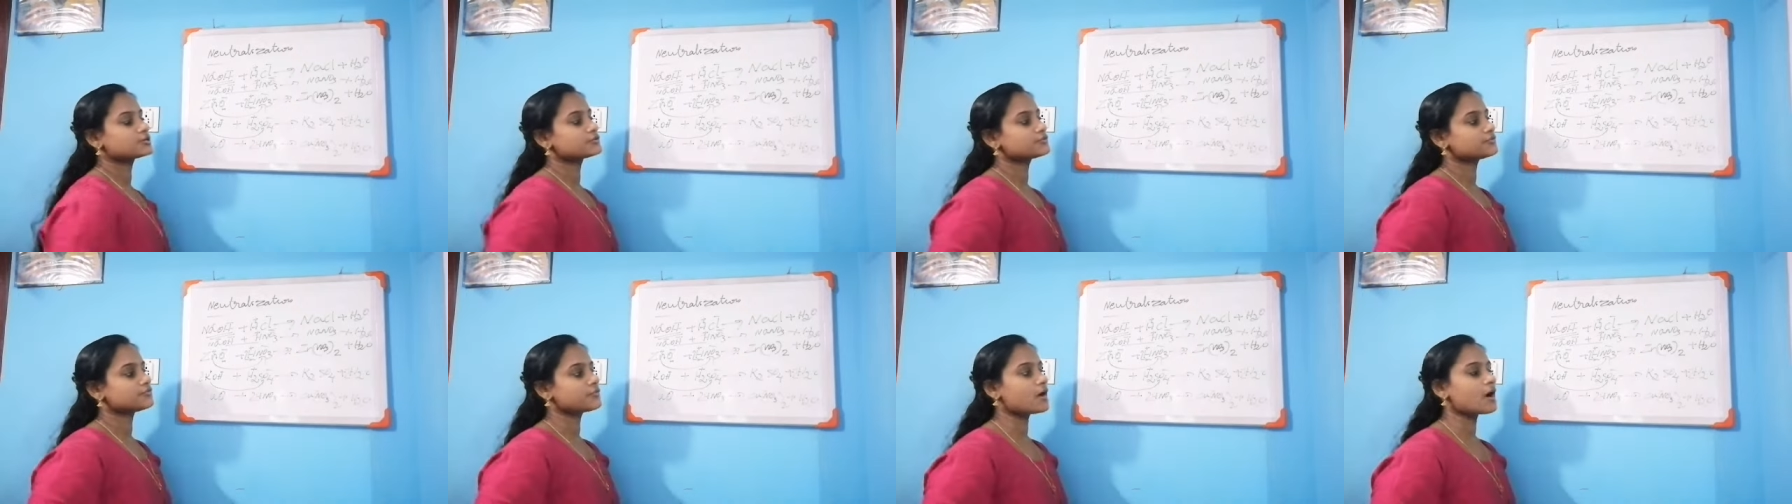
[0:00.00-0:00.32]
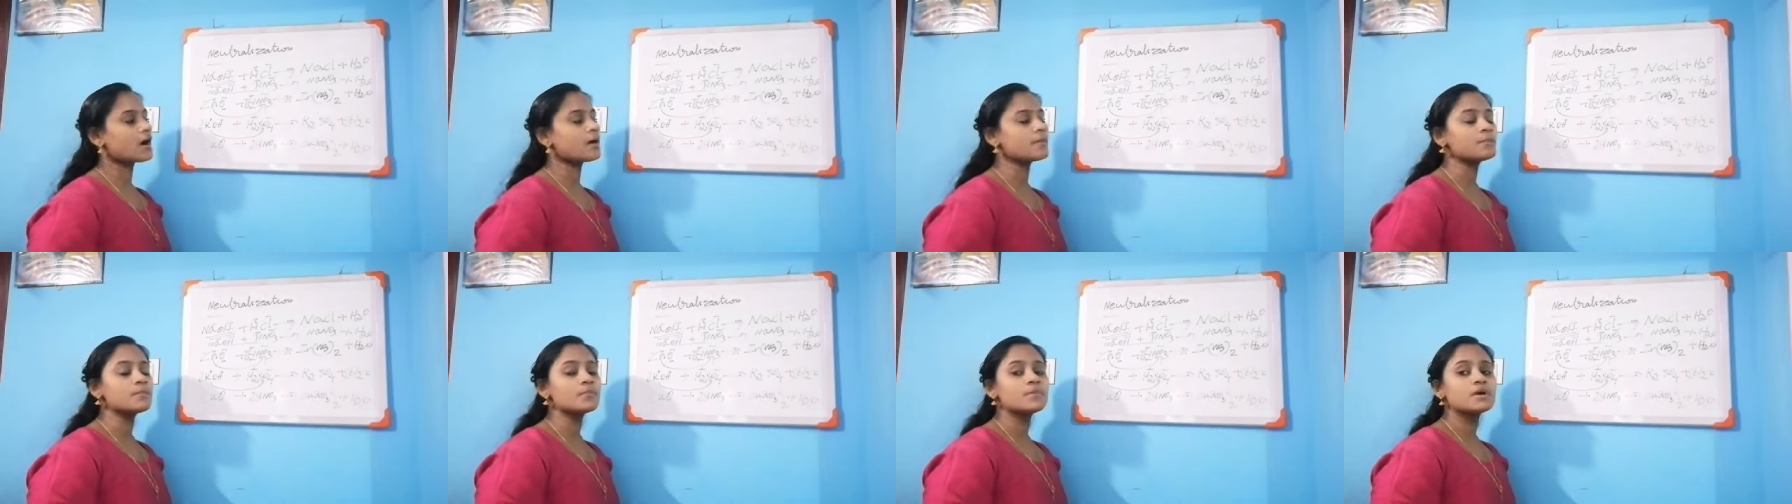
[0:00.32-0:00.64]
to
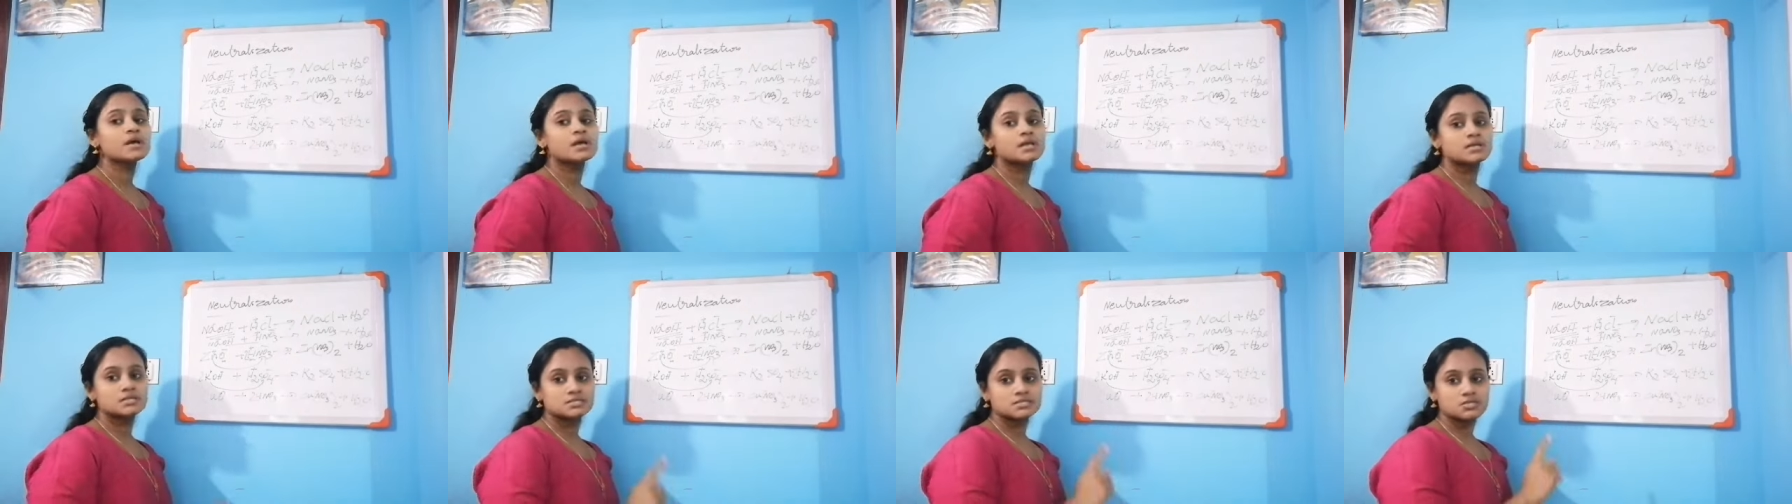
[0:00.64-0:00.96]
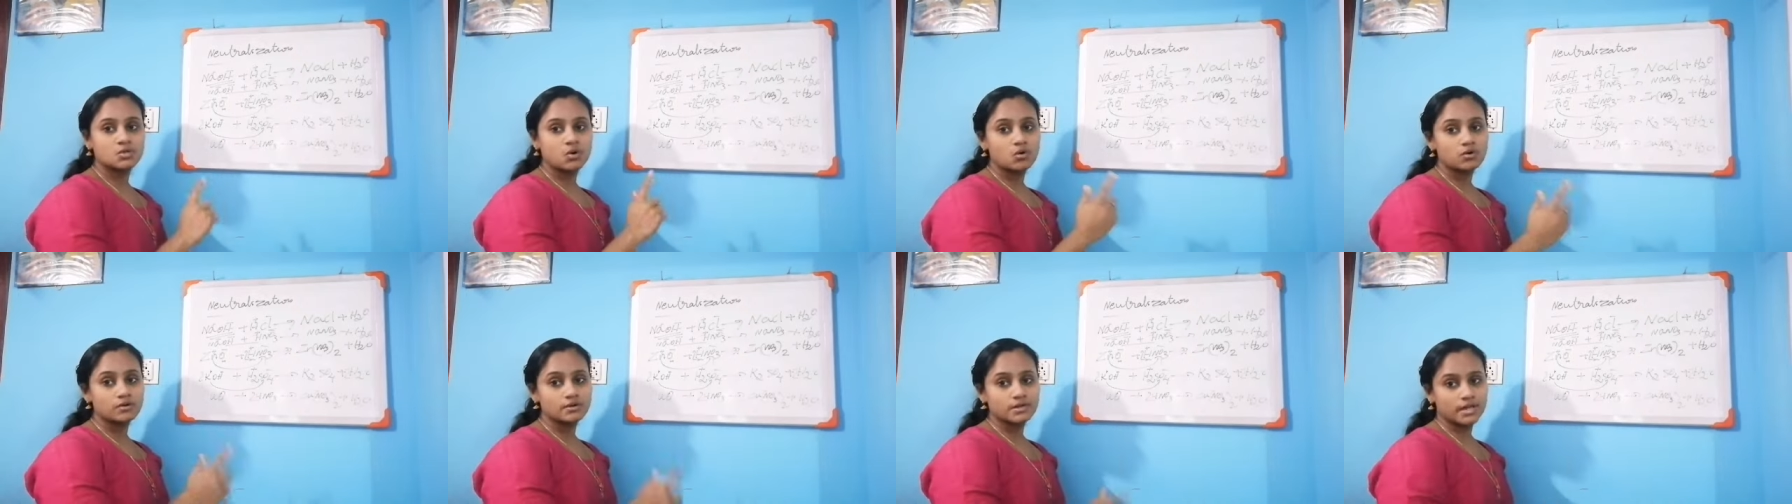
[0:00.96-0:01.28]
form
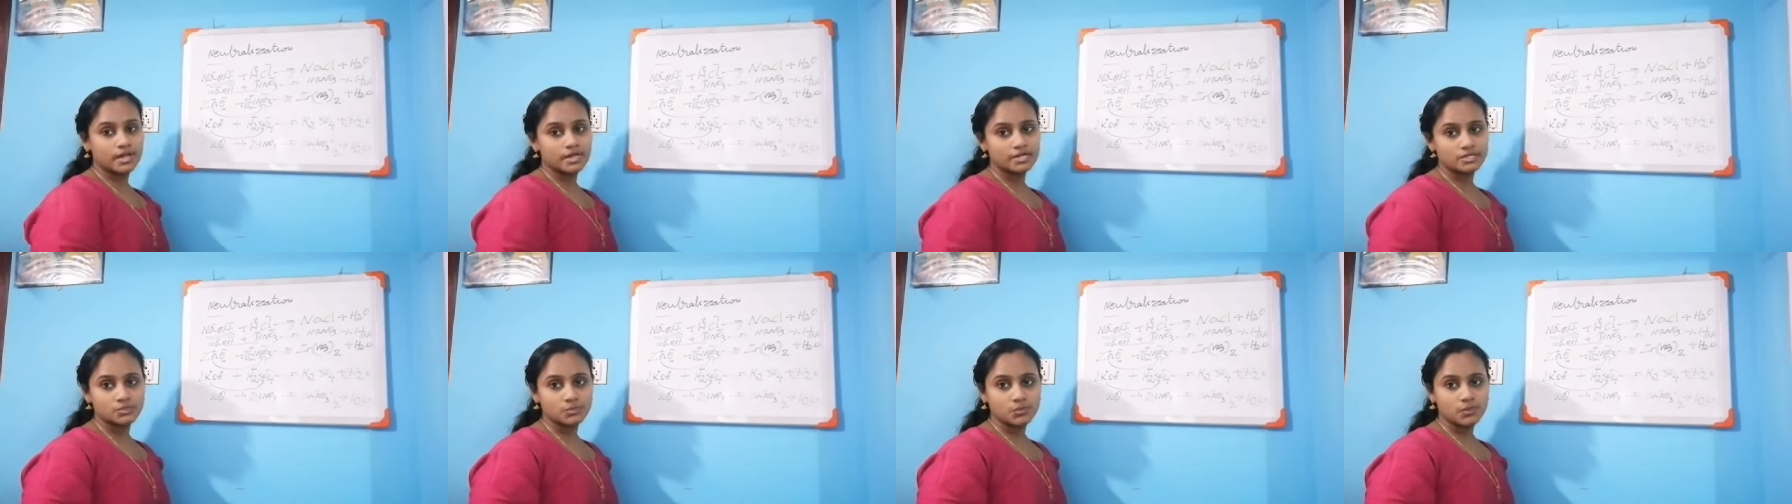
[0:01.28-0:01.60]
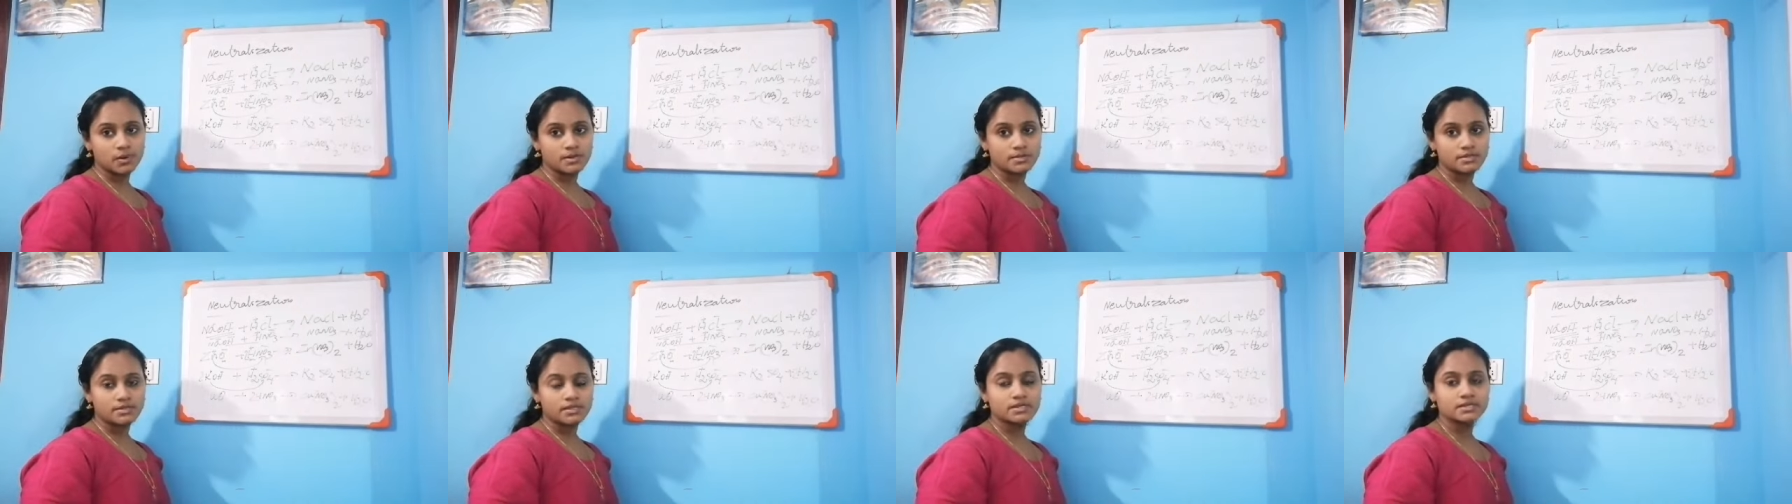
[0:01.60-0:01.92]
salt and
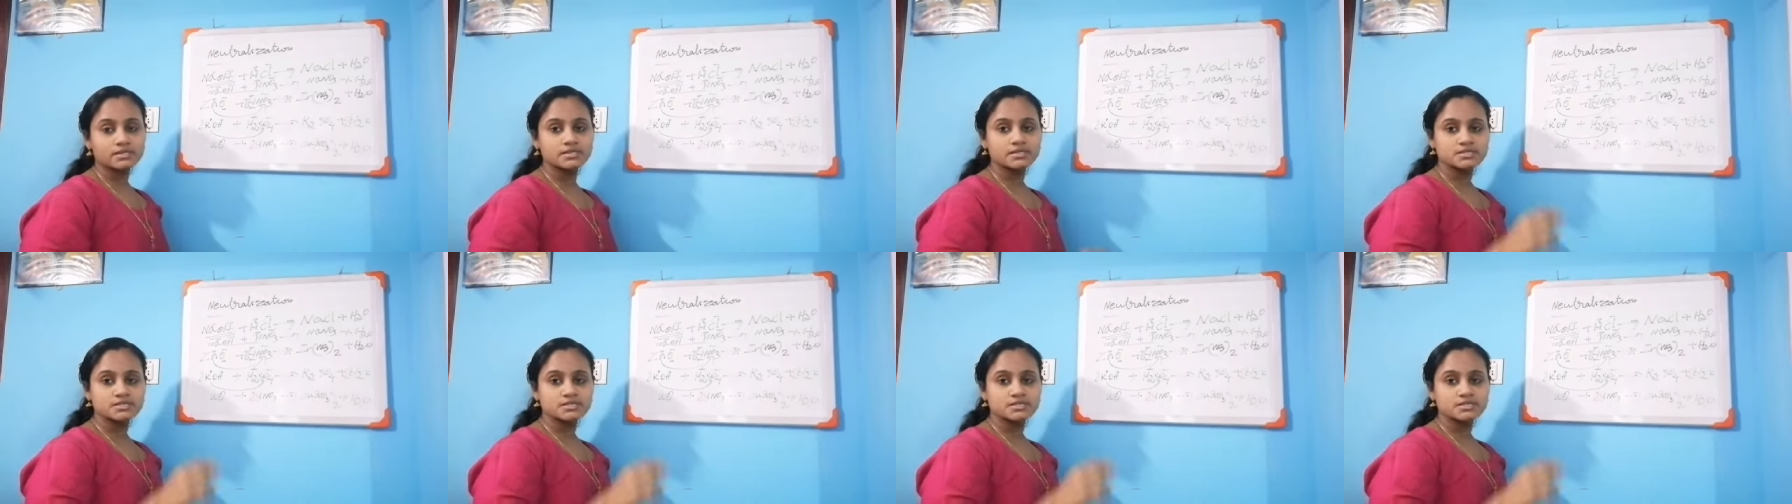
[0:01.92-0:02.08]
water.